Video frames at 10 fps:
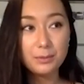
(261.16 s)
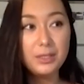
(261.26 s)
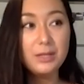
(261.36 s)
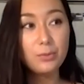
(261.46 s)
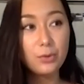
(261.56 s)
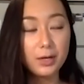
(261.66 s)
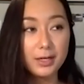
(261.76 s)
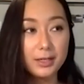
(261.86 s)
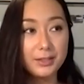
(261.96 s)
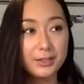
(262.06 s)
be
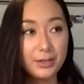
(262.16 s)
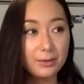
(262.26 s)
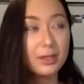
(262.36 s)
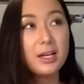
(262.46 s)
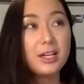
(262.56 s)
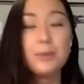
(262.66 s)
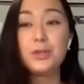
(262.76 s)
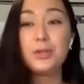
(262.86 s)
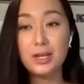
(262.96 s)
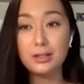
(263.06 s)
more, you know,
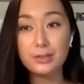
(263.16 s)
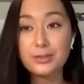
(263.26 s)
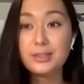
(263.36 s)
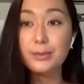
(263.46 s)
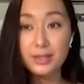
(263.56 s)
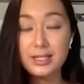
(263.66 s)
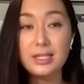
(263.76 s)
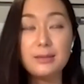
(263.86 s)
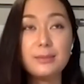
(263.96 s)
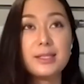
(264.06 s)
communicating closely with
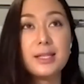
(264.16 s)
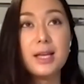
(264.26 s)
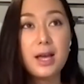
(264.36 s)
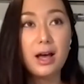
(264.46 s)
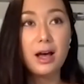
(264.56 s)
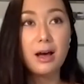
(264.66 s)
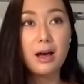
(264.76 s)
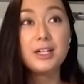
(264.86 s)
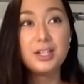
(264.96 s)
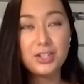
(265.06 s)
teams.
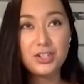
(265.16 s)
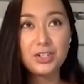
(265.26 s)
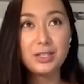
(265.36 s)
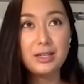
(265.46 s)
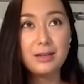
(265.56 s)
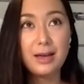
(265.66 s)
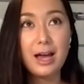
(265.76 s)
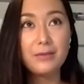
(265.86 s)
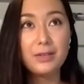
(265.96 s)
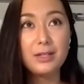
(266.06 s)
And then additionally,
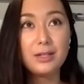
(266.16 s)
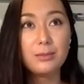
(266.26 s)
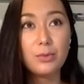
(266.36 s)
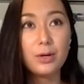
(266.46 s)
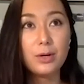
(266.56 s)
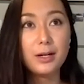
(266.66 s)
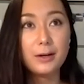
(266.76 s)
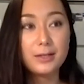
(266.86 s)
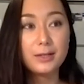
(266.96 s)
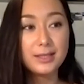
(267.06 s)
having
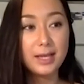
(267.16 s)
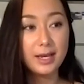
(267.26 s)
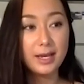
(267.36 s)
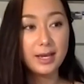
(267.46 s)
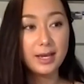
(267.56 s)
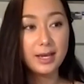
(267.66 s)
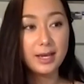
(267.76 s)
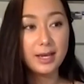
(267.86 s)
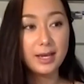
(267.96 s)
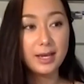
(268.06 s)
more say
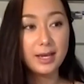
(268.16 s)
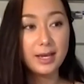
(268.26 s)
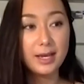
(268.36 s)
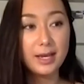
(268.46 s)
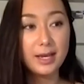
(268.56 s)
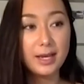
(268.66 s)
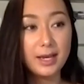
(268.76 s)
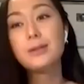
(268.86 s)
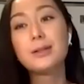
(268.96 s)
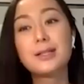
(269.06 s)
on
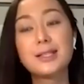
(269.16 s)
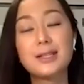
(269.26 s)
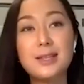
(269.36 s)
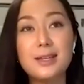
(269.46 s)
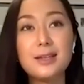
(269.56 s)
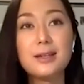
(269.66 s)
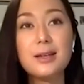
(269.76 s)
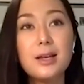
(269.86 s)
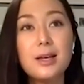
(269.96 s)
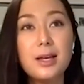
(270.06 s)
the why
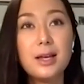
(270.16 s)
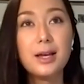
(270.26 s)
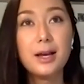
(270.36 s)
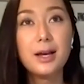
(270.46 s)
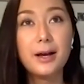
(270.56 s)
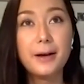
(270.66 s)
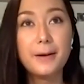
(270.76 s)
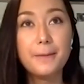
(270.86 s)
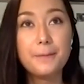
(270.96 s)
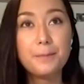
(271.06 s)
behind a product is being built.
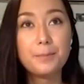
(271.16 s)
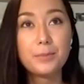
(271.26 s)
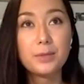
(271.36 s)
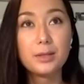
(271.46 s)
Because I think